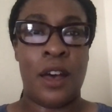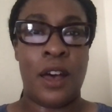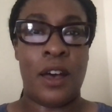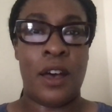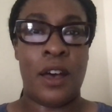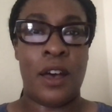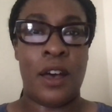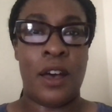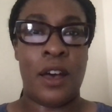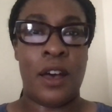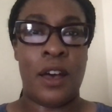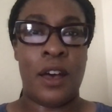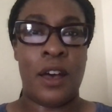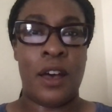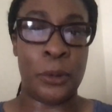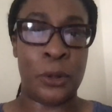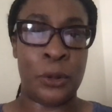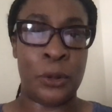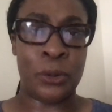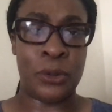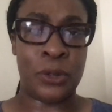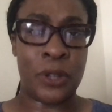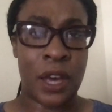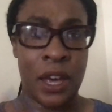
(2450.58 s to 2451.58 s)
Obviously
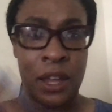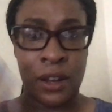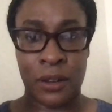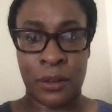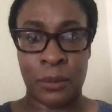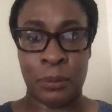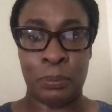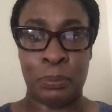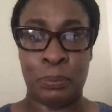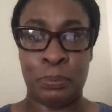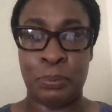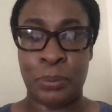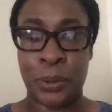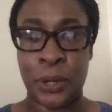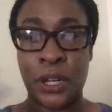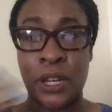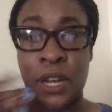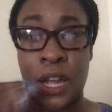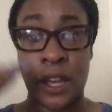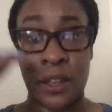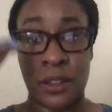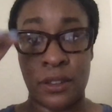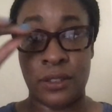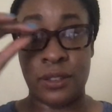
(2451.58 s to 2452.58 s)
blues kind of
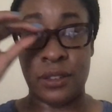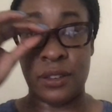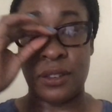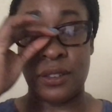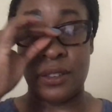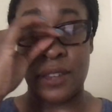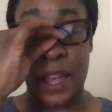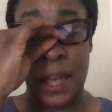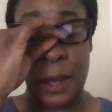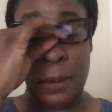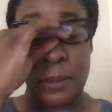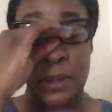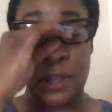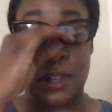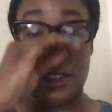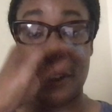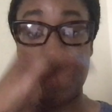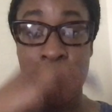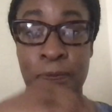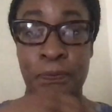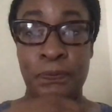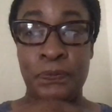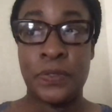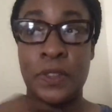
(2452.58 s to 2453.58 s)
predates Sammy
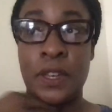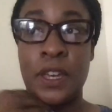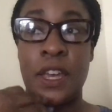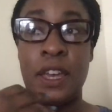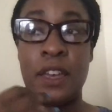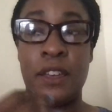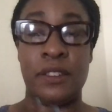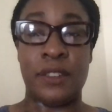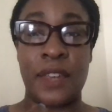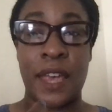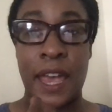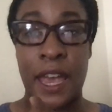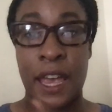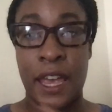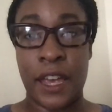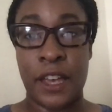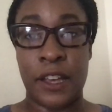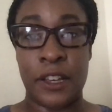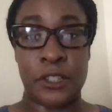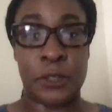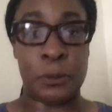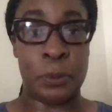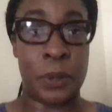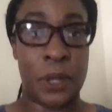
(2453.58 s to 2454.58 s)
and his
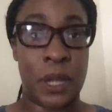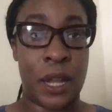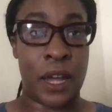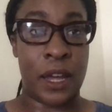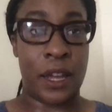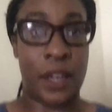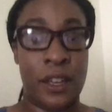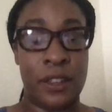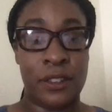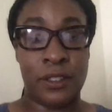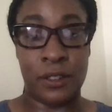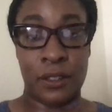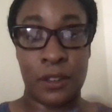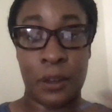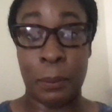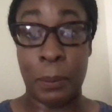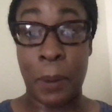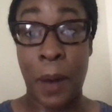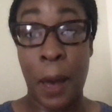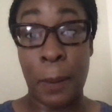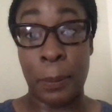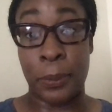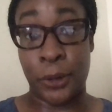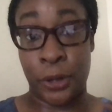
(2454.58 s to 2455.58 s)
age, but like it's
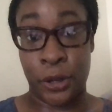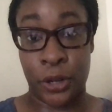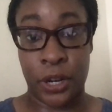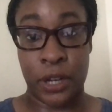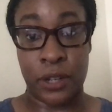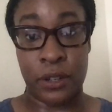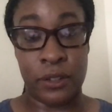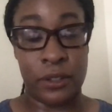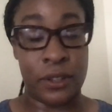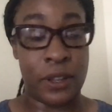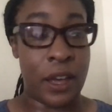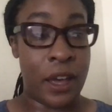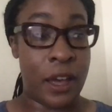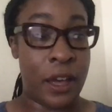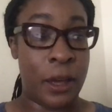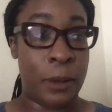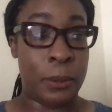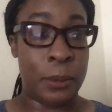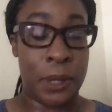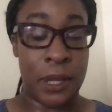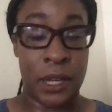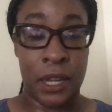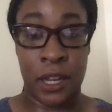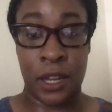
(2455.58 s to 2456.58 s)
popular at the
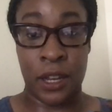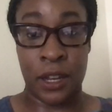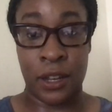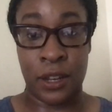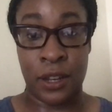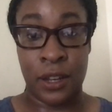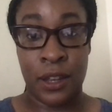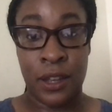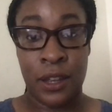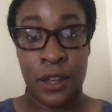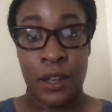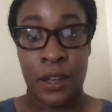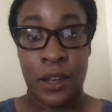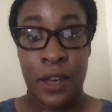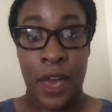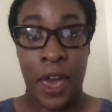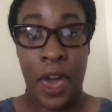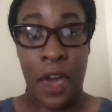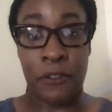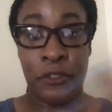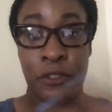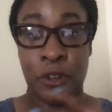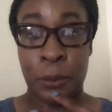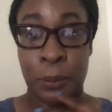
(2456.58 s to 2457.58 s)
time. And then
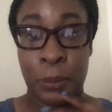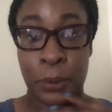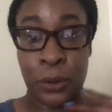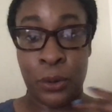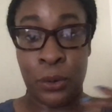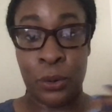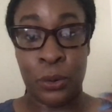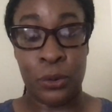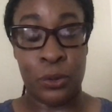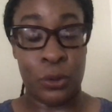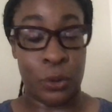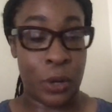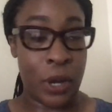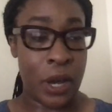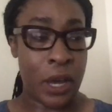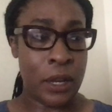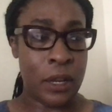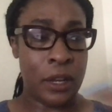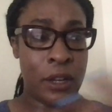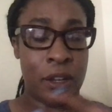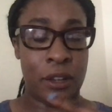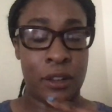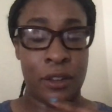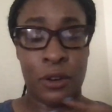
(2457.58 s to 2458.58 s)
after blues, or kind
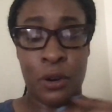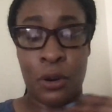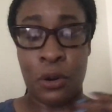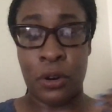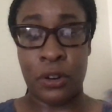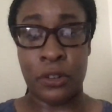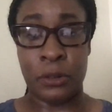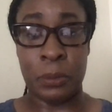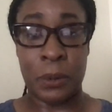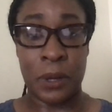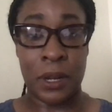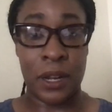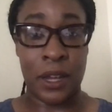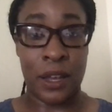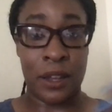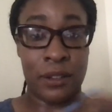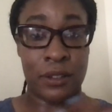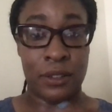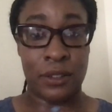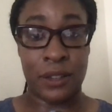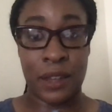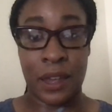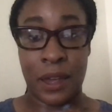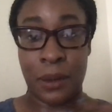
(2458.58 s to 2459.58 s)
of corresponding at
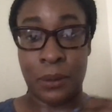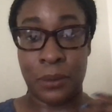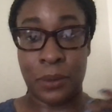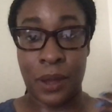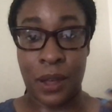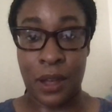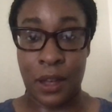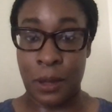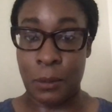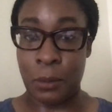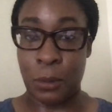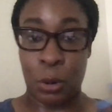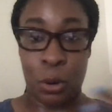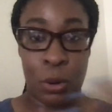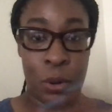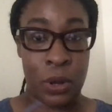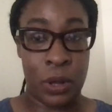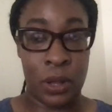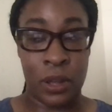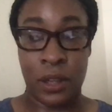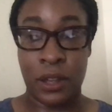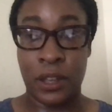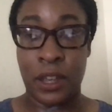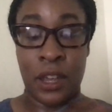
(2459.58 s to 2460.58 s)
the same time, but
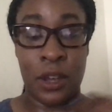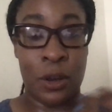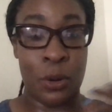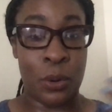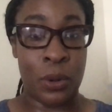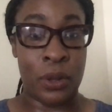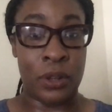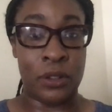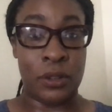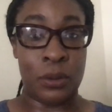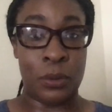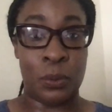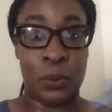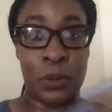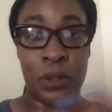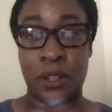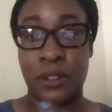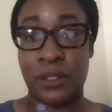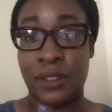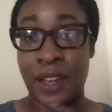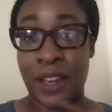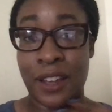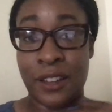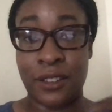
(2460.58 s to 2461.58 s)
going with
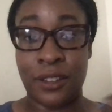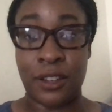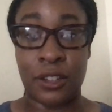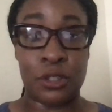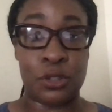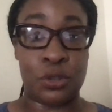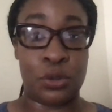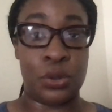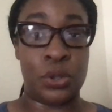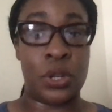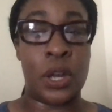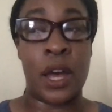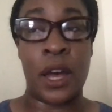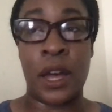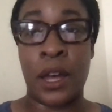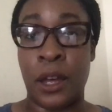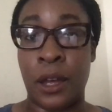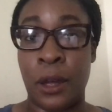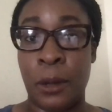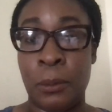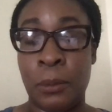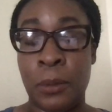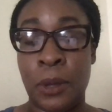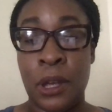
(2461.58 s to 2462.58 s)
this ancestral
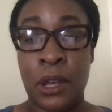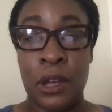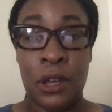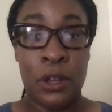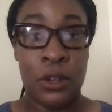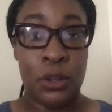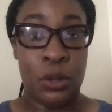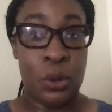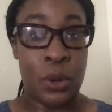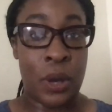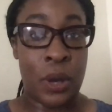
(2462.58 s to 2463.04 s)
time, you